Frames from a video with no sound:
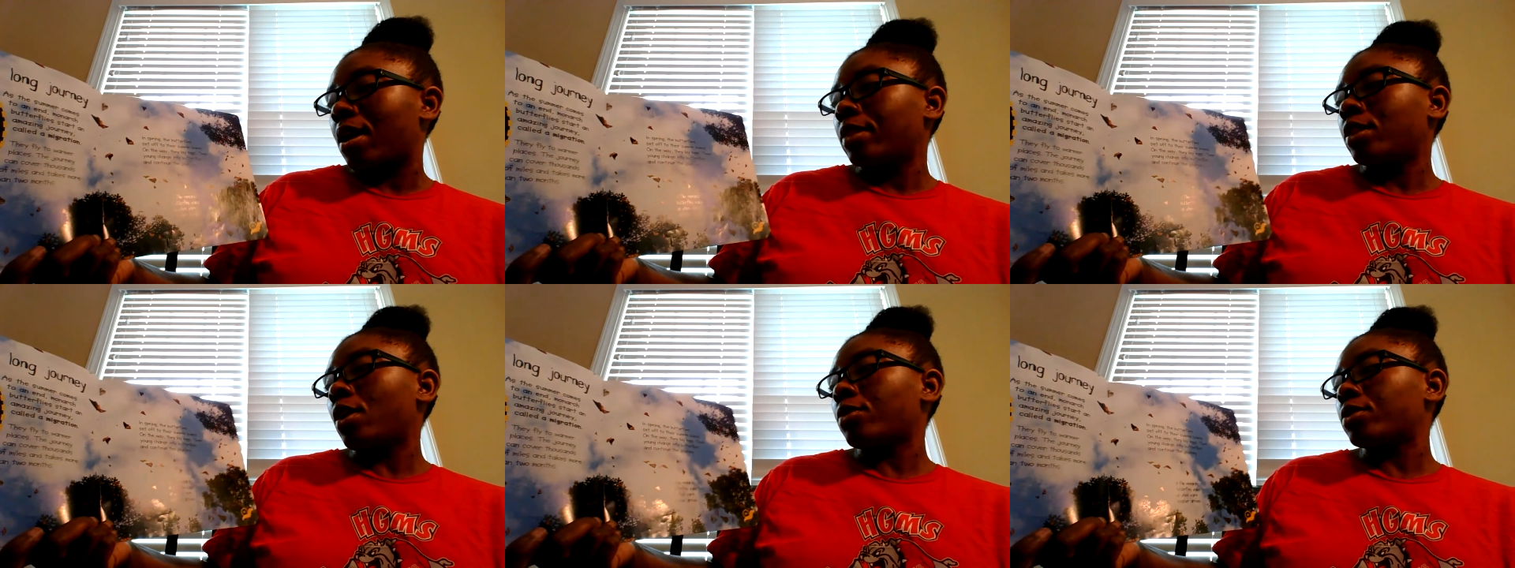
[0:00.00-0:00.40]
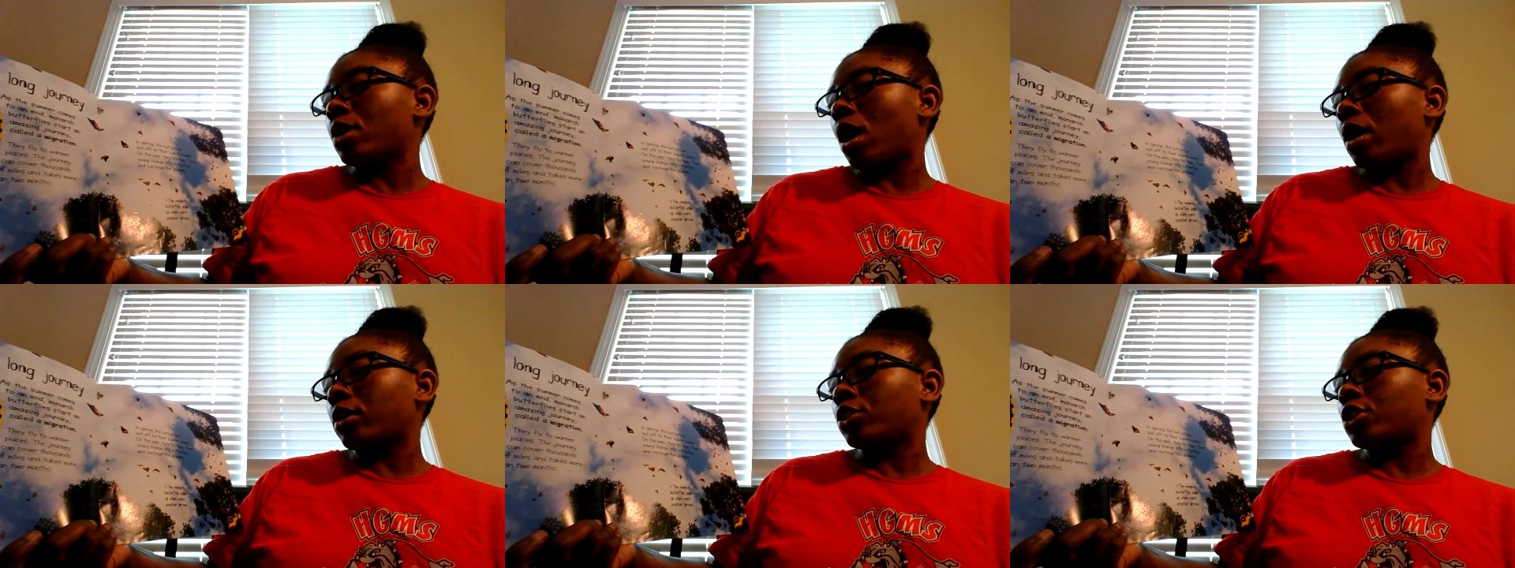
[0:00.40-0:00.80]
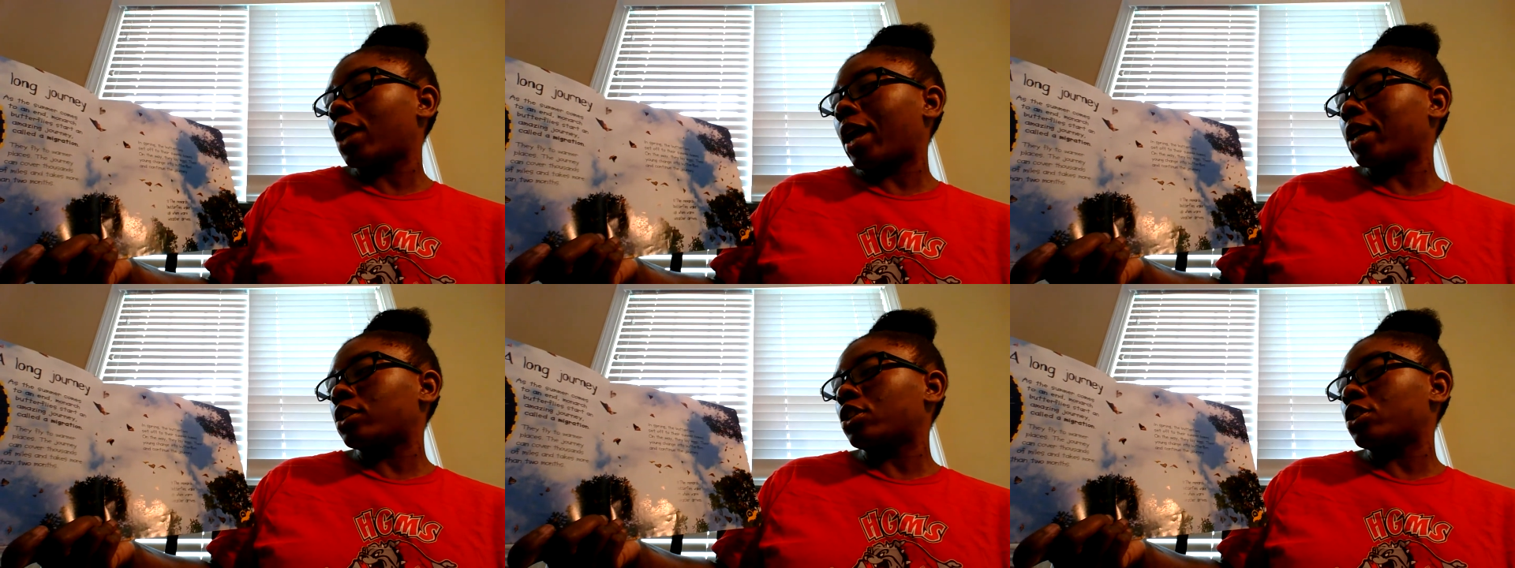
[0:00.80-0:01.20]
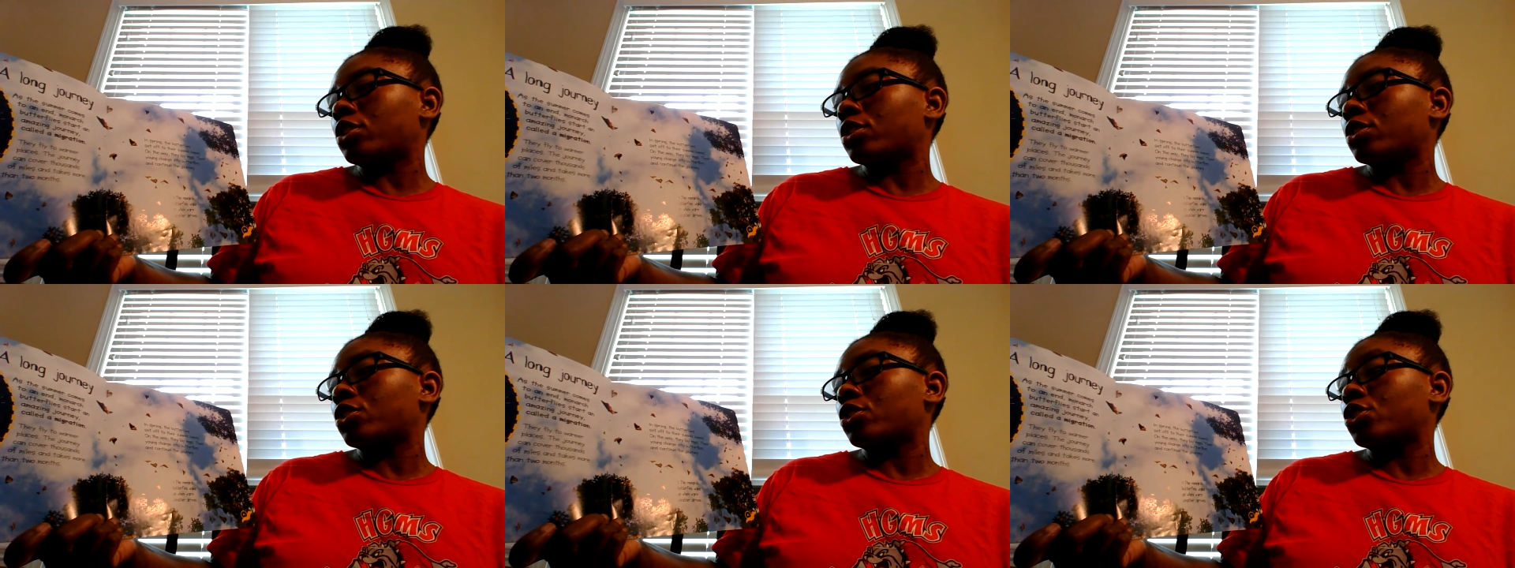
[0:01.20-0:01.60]
Their young
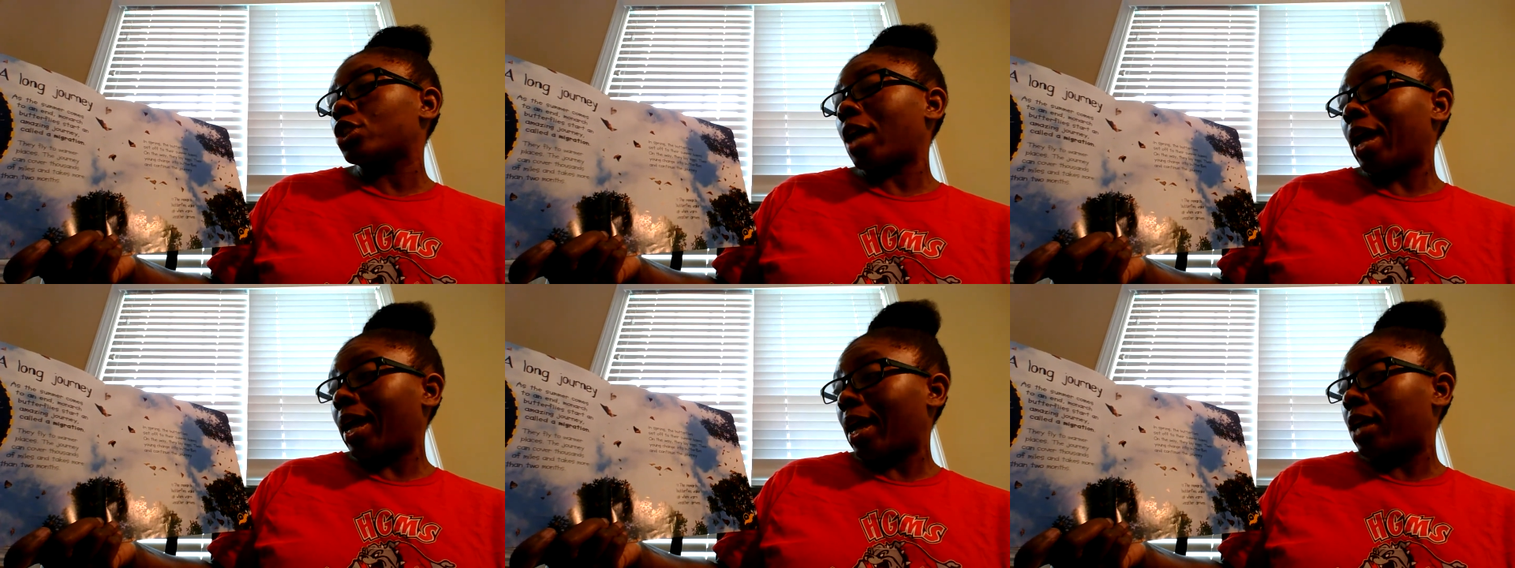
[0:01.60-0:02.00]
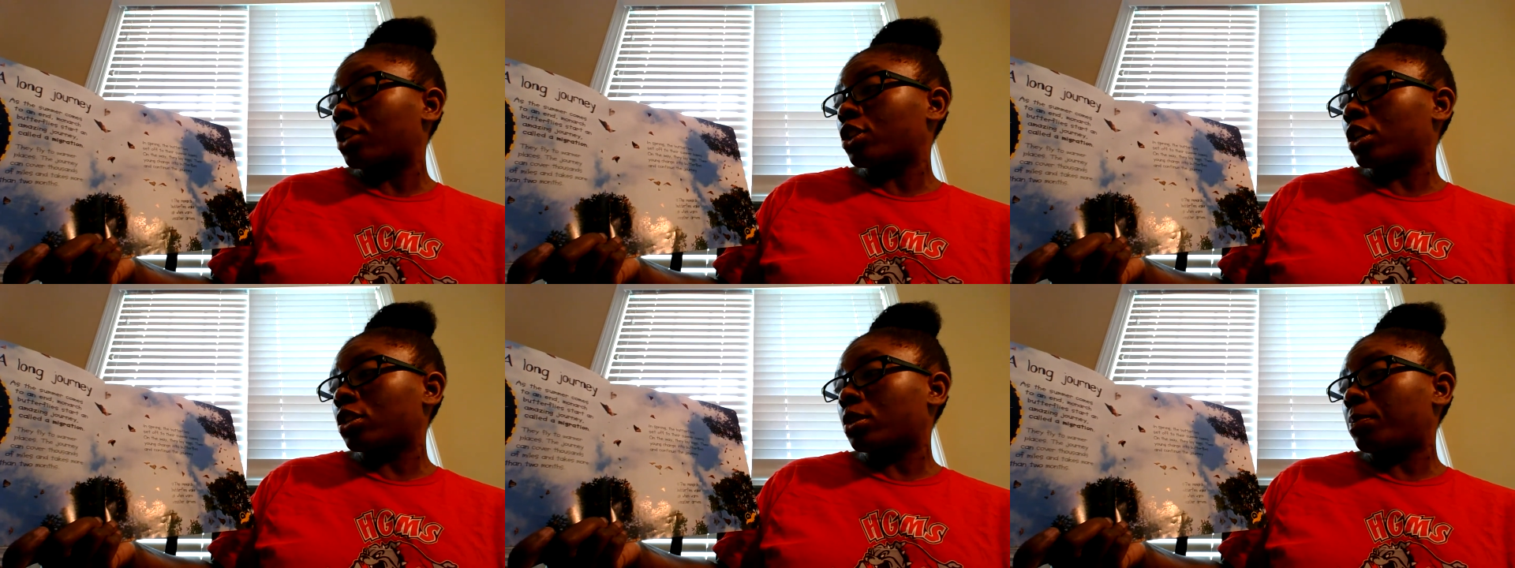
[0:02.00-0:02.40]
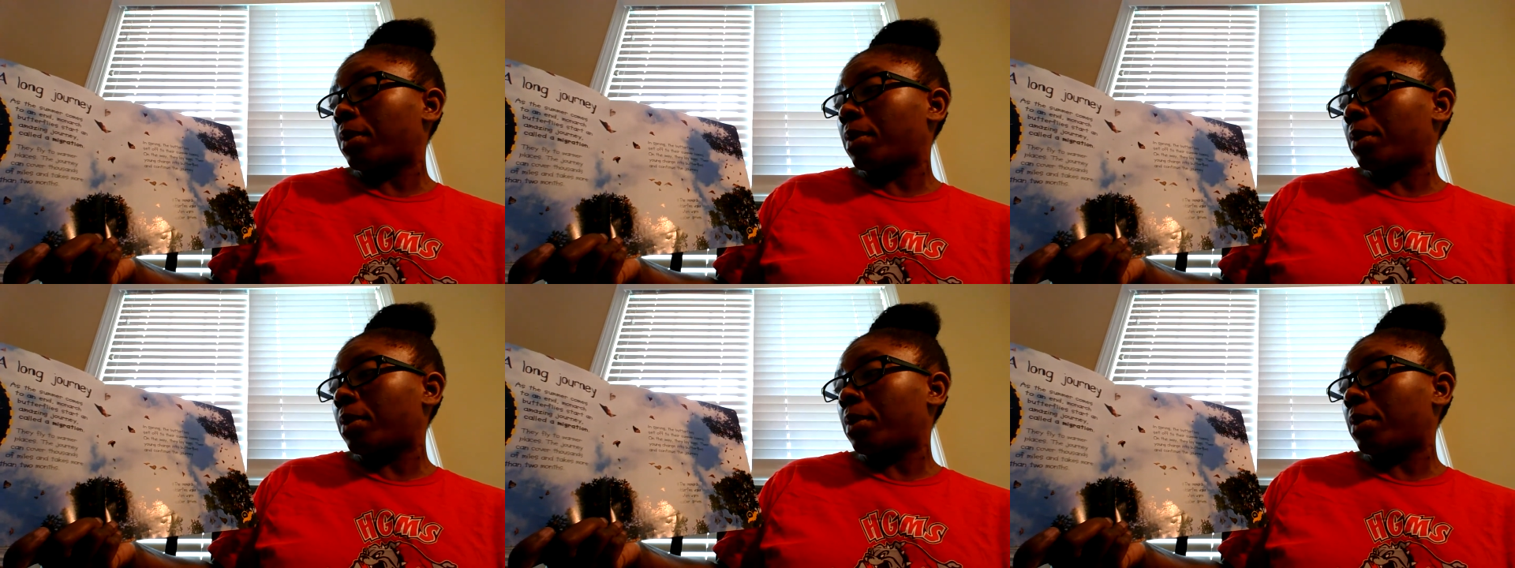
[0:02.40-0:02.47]
change into